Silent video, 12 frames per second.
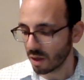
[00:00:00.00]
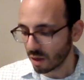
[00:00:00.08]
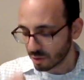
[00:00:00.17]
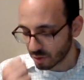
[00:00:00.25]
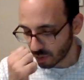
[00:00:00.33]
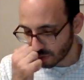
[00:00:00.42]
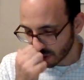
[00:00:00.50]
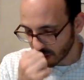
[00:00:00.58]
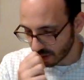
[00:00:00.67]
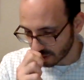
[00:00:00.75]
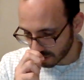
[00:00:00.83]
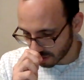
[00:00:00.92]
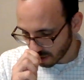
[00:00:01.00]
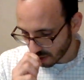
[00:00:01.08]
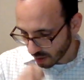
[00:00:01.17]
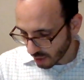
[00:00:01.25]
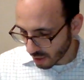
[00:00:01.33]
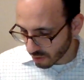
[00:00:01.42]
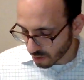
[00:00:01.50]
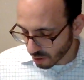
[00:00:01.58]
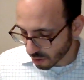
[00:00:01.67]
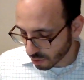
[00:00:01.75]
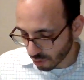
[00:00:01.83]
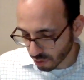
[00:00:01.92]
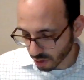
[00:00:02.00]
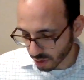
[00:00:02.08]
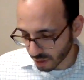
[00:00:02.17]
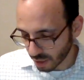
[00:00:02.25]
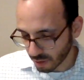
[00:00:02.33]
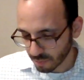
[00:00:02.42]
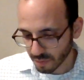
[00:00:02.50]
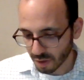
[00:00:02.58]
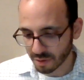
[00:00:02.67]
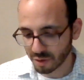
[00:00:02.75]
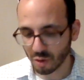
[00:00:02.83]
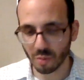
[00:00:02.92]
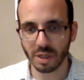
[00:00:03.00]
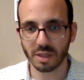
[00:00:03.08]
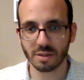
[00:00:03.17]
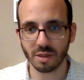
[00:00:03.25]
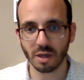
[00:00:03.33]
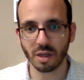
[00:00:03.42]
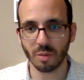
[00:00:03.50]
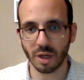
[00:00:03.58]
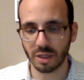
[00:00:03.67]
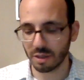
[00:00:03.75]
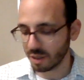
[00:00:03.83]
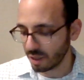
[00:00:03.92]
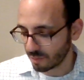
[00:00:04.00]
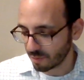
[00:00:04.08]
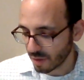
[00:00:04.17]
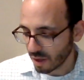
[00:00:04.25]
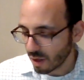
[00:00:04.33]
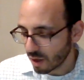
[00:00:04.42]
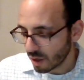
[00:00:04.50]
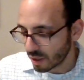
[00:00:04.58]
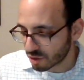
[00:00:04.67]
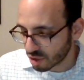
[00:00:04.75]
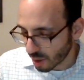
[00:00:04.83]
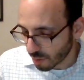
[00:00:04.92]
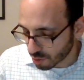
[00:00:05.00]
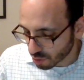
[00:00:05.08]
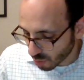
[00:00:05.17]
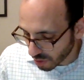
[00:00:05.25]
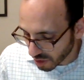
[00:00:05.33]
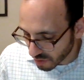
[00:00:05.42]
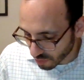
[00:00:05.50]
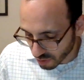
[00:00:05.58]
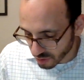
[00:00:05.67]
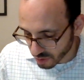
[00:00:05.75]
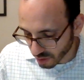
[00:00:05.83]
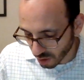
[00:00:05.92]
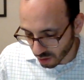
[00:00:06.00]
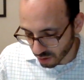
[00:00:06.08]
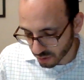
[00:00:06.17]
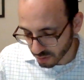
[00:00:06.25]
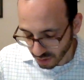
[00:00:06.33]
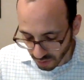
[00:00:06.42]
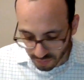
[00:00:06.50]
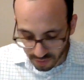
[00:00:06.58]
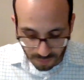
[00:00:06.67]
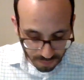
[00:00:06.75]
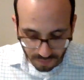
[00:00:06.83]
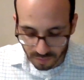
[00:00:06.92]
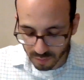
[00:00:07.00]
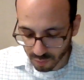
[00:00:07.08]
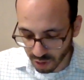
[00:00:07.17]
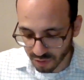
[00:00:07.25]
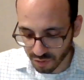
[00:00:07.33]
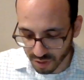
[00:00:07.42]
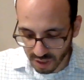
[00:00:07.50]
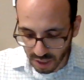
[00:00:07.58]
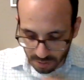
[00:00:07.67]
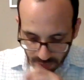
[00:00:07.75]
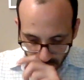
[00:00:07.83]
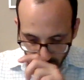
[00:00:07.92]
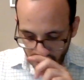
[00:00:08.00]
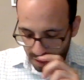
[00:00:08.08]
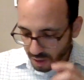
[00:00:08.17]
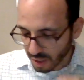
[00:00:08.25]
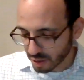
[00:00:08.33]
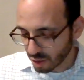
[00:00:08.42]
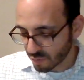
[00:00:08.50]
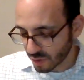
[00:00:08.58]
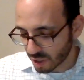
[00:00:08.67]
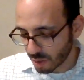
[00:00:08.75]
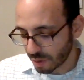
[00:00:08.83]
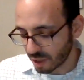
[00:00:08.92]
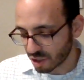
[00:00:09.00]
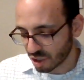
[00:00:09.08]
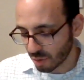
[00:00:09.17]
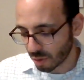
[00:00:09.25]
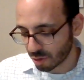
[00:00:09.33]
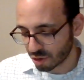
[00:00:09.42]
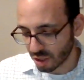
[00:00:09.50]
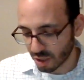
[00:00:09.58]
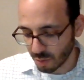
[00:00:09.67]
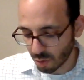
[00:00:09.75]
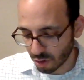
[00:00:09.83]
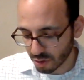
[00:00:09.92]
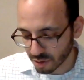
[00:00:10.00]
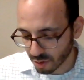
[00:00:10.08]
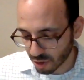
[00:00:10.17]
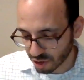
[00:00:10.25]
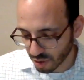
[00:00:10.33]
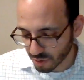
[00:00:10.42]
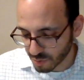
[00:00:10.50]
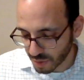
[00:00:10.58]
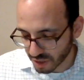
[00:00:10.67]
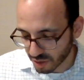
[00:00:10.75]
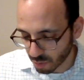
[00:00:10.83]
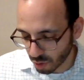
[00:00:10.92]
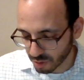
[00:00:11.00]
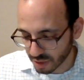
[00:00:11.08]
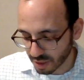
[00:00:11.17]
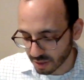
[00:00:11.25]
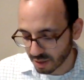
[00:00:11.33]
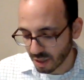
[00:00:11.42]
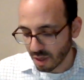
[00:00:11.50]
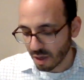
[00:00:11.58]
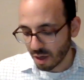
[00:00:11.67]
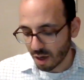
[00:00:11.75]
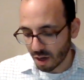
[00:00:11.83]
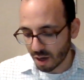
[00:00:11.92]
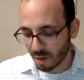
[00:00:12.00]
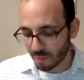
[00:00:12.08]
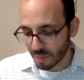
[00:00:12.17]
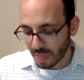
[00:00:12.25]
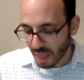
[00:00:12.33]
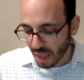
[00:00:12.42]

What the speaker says: So he begins in the third aliyah, assuming it's not a combined aliyah. It's chapter 20, verse 7, really verse 8. Okay, so so Hashem speaks to Moses. So